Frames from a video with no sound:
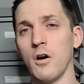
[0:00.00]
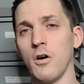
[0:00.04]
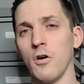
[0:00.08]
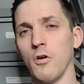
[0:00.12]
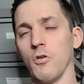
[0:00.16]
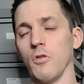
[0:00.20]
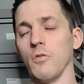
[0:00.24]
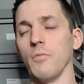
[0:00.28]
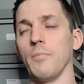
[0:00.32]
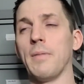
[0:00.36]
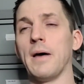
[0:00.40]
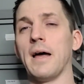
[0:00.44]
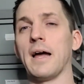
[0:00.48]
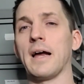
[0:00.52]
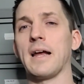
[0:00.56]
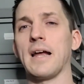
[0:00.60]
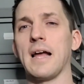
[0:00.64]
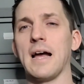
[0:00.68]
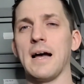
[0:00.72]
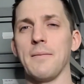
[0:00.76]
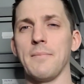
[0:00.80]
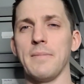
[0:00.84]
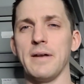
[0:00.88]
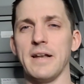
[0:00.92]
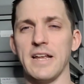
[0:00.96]
Hold back
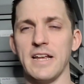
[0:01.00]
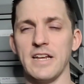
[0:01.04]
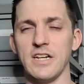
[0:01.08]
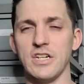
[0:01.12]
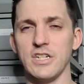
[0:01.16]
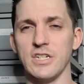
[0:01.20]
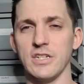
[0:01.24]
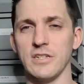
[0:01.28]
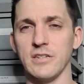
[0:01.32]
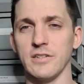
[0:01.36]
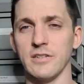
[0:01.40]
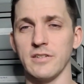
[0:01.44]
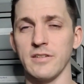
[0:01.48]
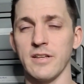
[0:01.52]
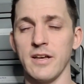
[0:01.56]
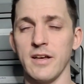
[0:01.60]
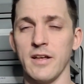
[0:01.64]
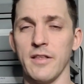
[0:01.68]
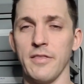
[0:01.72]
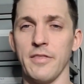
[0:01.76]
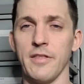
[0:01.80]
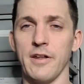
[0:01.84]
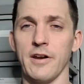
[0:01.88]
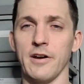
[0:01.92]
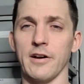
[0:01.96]
combinations
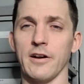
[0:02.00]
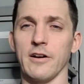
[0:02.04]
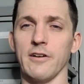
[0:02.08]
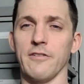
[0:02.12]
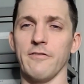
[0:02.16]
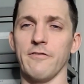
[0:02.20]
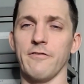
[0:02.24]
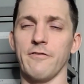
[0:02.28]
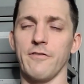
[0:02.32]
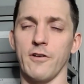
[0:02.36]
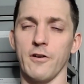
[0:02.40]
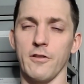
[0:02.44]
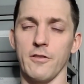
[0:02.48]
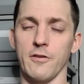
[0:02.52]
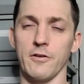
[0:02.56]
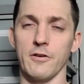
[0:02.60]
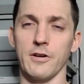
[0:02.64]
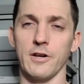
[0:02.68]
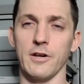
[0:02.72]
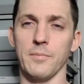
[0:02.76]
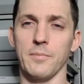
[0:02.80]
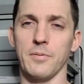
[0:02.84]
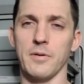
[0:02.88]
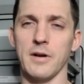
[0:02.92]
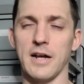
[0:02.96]
that are going to further
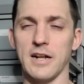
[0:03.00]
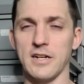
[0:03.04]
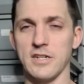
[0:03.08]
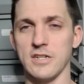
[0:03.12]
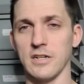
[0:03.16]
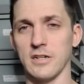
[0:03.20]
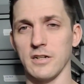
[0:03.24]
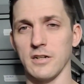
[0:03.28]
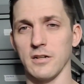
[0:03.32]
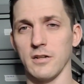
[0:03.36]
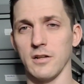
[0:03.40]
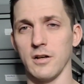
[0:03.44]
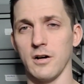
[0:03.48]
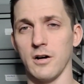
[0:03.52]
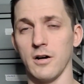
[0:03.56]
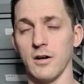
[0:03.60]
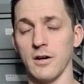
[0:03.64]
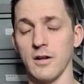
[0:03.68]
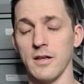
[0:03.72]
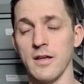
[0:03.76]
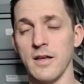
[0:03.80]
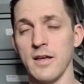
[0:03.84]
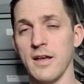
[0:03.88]
your project along.